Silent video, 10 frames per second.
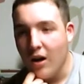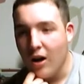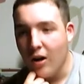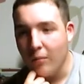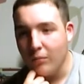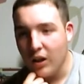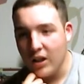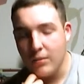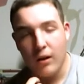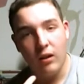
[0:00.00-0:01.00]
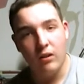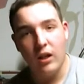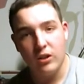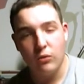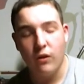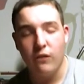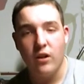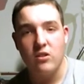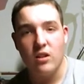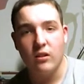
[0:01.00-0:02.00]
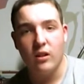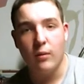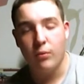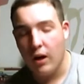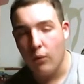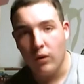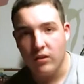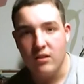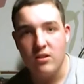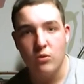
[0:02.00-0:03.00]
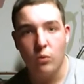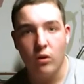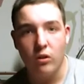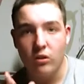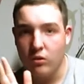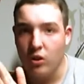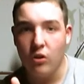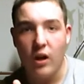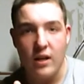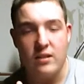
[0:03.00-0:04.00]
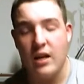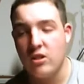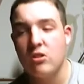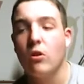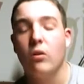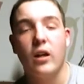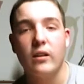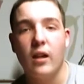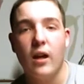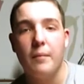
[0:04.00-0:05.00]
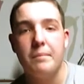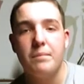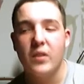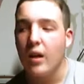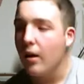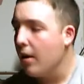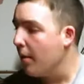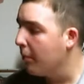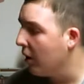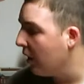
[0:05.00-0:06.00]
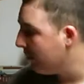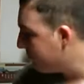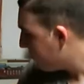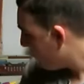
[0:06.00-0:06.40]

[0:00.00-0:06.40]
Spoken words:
Lots of Railfanners out there probably went to Disney World. Congrats. I just don't like that. But